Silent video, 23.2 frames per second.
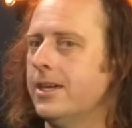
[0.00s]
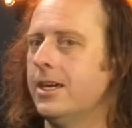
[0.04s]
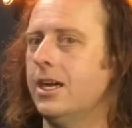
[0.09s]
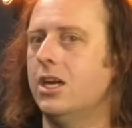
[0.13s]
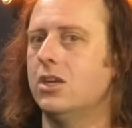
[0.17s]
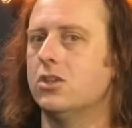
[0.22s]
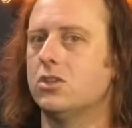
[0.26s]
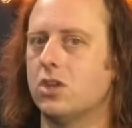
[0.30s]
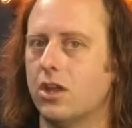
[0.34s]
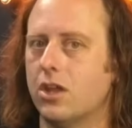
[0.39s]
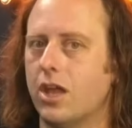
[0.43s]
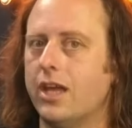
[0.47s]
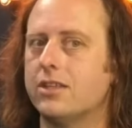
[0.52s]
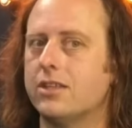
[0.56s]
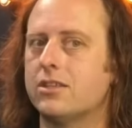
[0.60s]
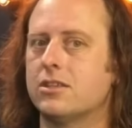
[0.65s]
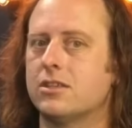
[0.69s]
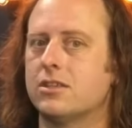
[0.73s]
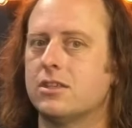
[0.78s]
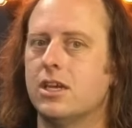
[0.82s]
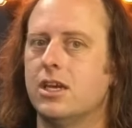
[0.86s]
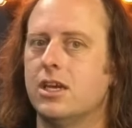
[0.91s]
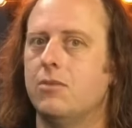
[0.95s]
And so
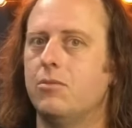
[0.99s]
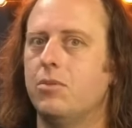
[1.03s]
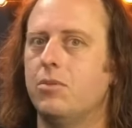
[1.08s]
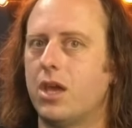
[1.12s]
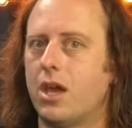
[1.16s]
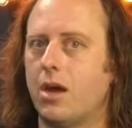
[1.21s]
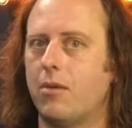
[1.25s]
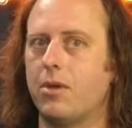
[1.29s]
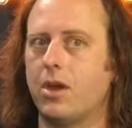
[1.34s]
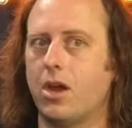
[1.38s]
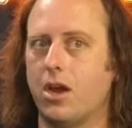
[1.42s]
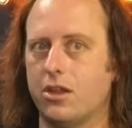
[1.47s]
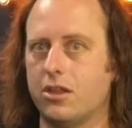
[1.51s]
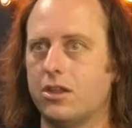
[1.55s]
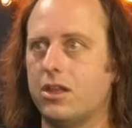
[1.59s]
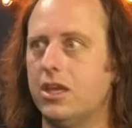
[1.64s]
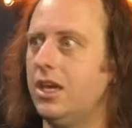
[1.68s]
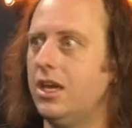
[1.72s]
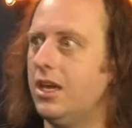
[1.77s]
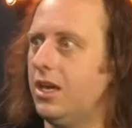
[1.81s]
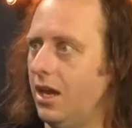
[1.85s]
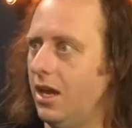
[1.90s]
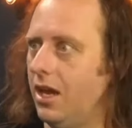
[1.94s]
that's becoming, I
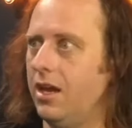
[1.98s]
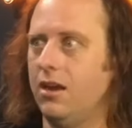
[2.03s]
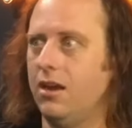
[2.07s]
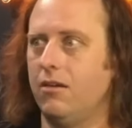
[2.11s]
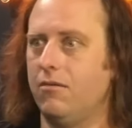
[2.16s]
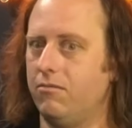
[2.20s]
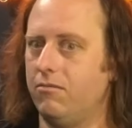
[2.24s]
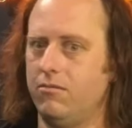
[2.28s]
think, uh,